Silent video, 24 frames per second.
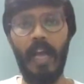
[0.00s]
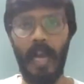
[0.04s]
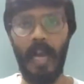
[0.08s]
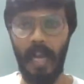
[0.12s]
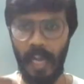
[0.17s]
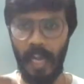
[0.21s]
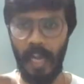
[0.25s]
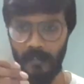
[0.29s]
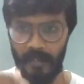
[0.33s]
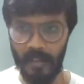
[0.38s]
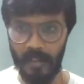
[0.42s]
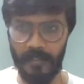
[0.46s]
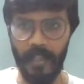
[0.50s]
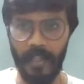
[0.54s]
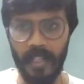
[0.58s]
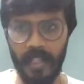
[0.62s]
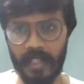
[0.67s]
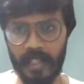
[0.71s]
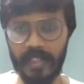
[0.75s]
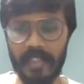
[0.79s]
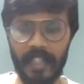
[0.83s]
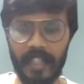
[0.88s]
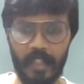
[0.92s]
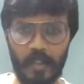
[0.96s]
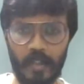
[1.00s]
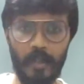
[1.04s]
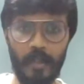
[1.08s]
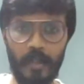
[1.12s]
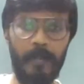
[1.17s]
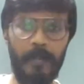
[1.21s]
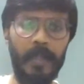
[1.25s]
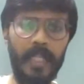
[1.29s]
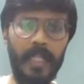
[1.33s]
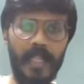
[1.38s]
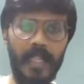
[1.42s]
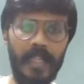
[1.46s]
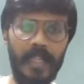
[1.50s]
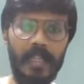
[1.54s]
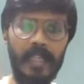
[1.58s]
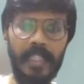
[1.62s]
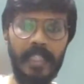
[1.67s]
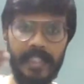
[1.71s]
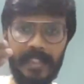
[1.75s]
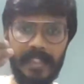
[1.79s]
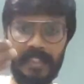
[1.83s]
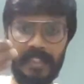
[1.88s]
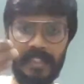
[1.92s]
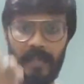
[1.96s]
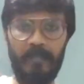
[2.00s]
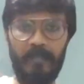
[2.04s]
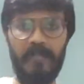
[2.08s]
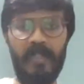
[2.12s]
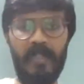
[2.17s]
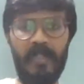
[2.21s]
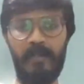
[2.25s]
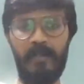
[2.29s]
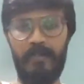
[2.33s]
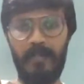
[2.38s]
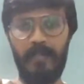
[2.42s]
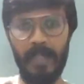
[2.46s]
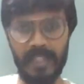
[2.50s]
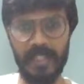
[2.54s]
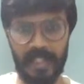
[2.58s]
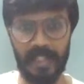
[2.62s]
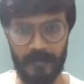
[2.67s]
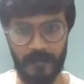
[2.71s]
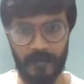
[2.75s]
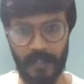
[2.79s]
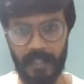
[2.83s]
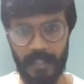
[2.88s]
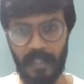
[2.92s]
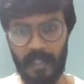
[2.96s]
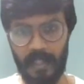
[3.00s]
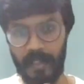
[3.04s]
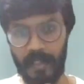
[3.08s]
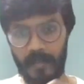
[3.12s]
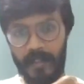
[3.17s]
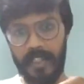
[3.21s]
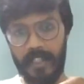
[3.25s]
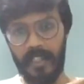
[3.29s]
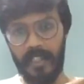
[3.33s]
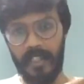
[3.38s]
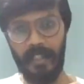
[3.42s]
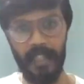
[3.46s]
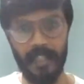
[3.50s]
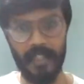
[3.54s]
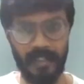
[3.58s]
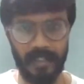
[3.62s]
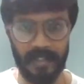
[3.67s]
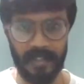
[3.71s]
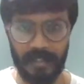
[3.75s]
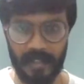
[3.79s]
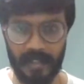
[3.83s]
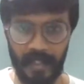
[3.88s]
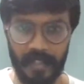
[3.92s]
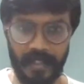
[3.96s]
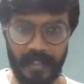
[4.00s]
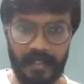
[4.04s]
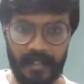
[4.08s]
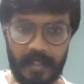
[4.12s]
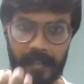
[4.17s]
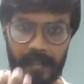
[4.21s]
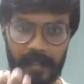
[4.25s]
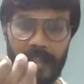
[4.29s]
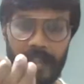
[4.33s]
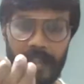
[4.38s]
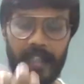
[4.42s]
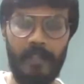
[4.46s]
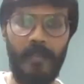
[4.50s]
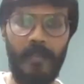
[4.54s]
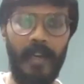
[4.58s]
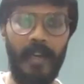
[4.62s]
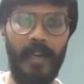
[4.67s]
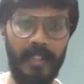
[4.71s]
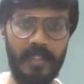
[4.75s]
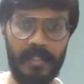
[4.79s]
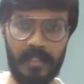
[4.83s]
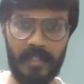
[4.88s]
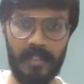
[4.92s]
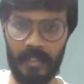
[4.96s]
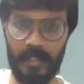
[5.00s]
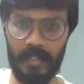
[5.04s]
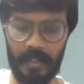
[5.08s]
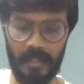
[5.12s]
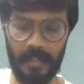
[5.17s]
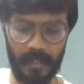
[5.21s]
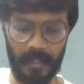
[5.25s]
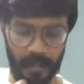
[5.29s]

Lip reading: However, there could be some specific revision lectures, let's say advanced,